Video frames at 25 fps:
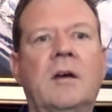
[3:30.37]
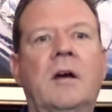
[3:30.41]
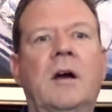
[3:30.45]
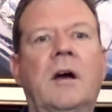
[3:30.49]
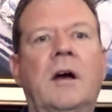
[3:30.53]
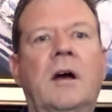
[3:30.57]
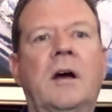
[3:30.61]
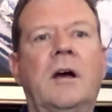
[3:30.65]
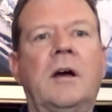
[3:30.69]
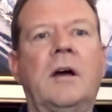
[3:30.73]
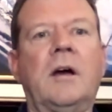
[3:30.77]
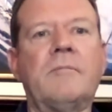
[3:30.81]

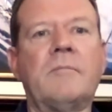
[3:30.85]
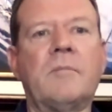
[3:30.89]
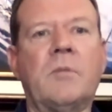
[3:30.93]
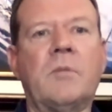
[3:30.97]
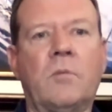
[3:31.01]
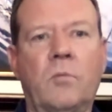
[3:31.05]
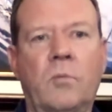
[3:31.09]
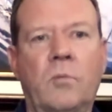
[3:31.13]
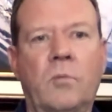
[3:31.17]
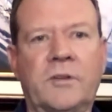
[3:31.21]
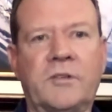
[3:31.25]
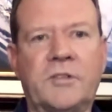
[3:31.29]

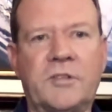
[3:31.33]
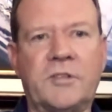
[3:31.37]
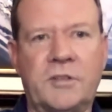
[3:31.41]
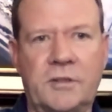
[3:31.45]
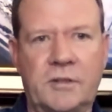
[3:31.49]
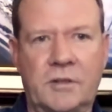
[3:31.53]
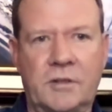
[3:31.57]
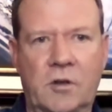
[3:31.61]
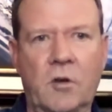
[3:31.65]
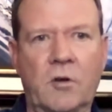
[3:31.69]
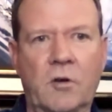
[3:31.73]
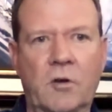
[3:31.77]
We're
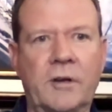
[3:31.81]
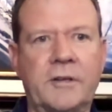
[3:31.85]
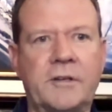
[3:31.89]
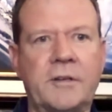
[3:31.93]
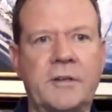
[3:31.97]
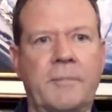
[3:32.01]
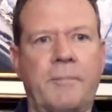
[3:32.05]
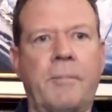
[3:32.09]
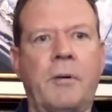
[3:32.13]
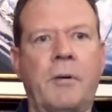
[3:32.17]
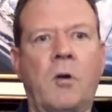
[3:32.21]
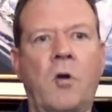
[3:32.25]
going to
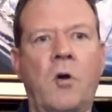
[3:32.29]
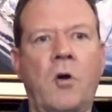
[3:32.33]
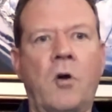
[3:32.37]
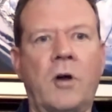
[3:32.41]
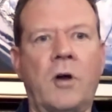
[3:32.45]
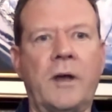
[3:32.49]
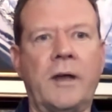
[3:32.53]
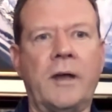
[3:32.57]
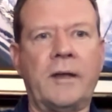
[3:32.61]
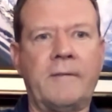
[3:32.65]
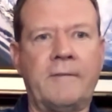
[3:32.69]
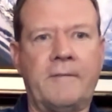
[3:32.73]

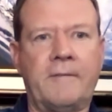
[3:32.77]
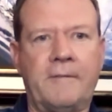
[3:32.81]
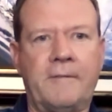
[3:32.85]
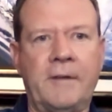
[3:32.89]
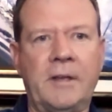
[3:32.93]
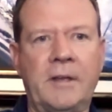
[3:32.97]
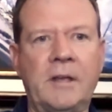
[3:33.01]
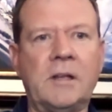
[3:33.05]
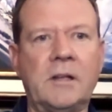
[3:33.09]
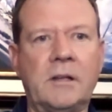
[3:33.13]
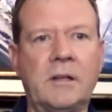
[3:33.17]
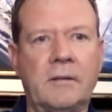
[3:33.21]
deploy
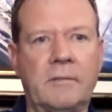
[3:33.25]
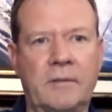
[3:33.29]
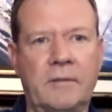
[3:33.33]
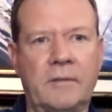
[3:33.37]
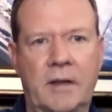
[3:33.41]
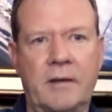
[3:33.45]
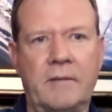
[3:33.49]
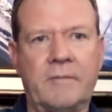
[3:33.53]
field